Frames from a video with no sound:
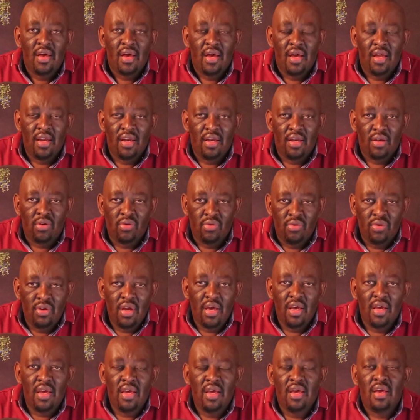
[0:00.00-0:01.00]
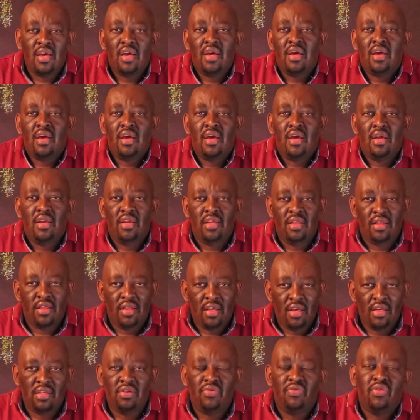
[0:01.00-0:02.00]
And today, and in
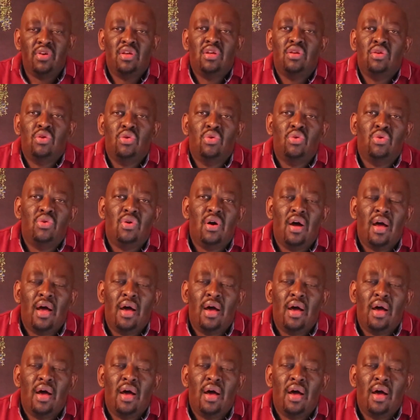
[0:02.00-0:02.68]
this video,